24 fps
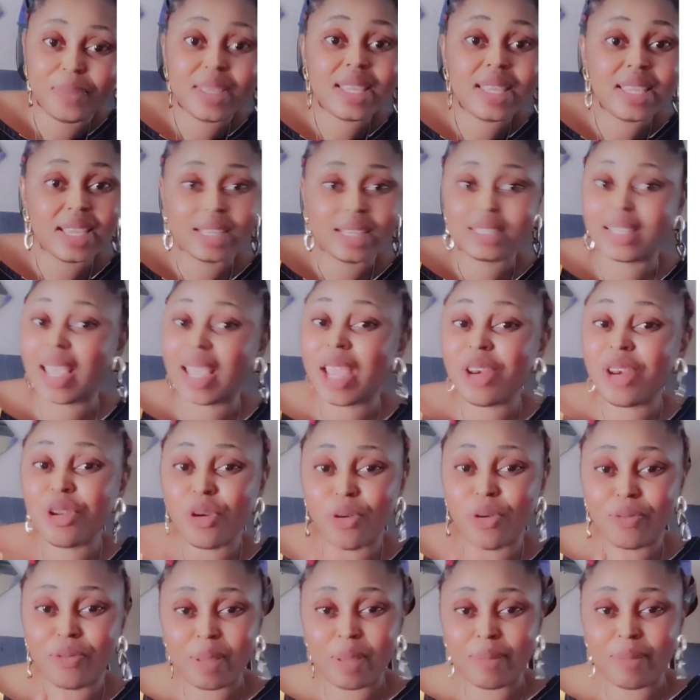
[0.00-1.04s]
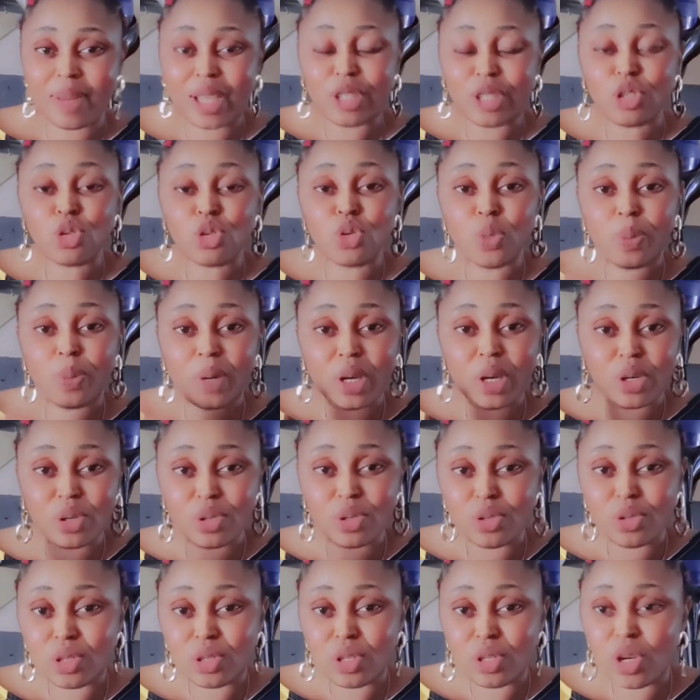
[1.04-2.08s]
yes any of them they are super
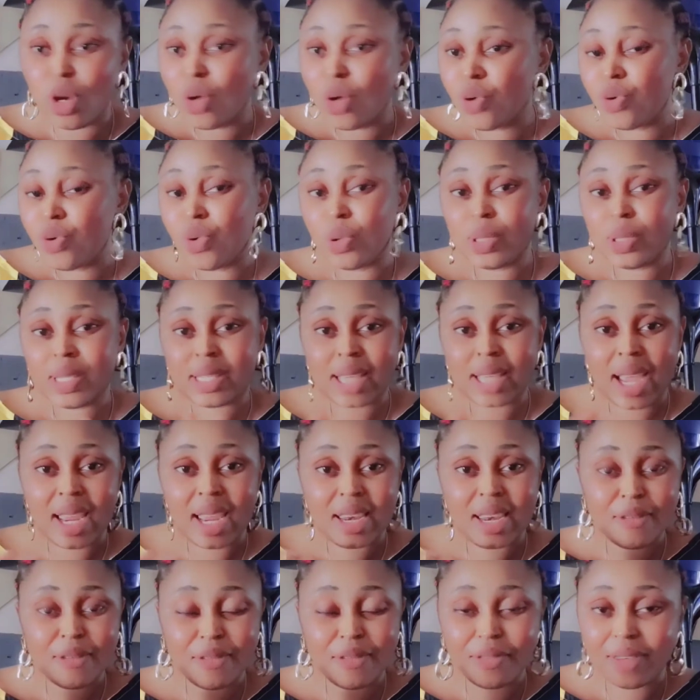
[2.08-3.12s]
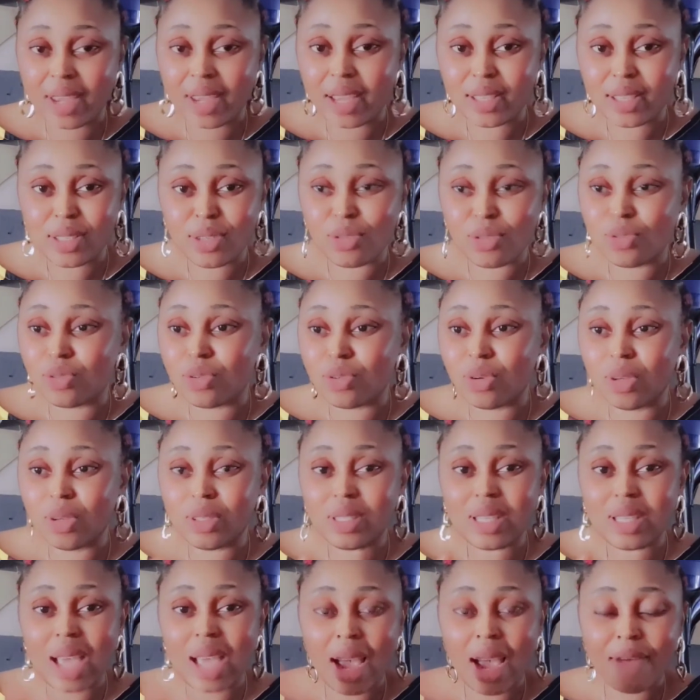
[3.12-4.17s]
good no side effects you would not
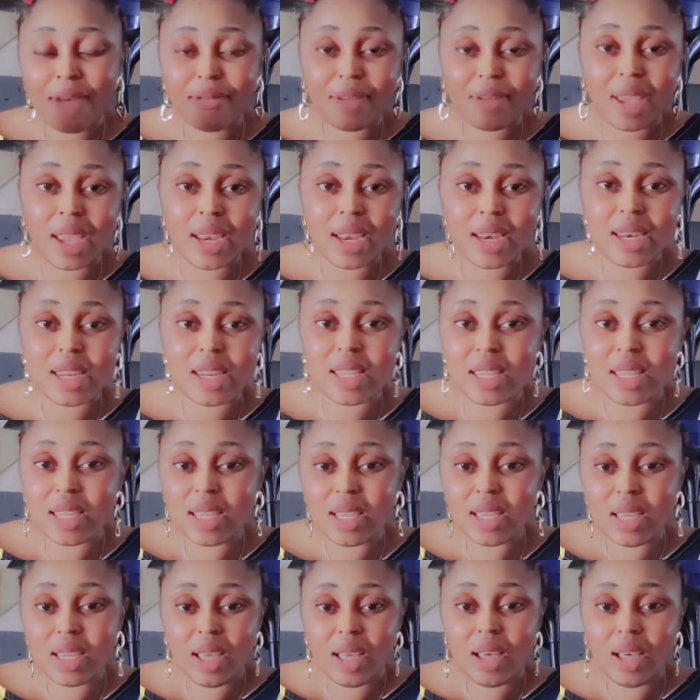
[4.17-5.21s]
have any